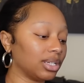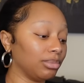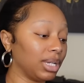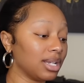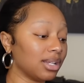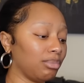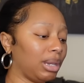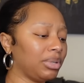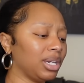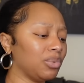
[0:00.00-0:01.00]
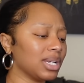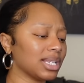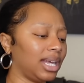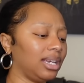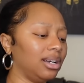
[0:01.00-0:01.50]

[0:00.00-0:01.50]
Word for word: I'm guessing maybe it was like